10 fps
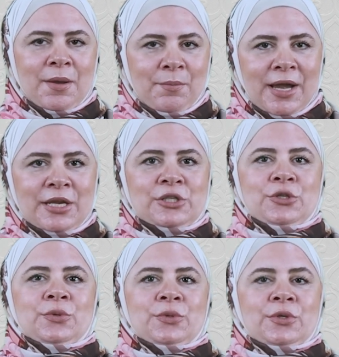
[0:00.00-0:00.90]
Mind
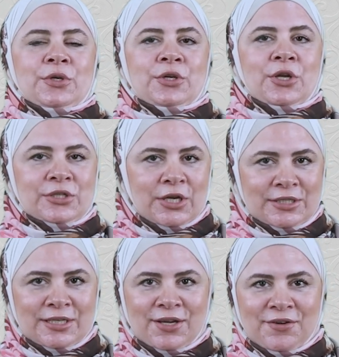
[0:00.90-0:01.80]
you,
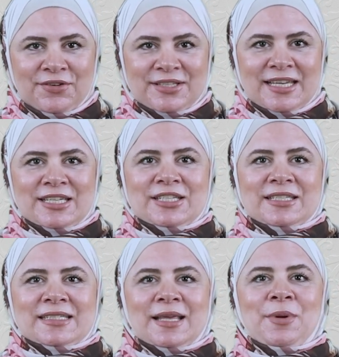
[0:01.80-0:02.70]
conducting
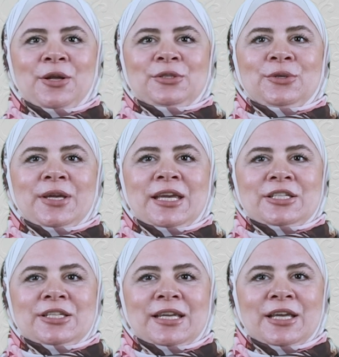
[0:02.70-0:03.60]
conversations about
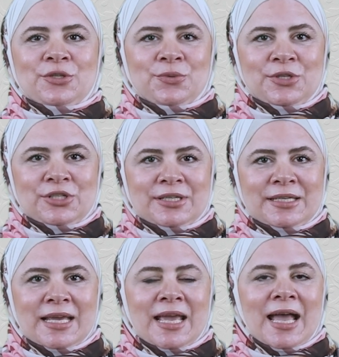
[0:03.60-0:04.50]
location and origin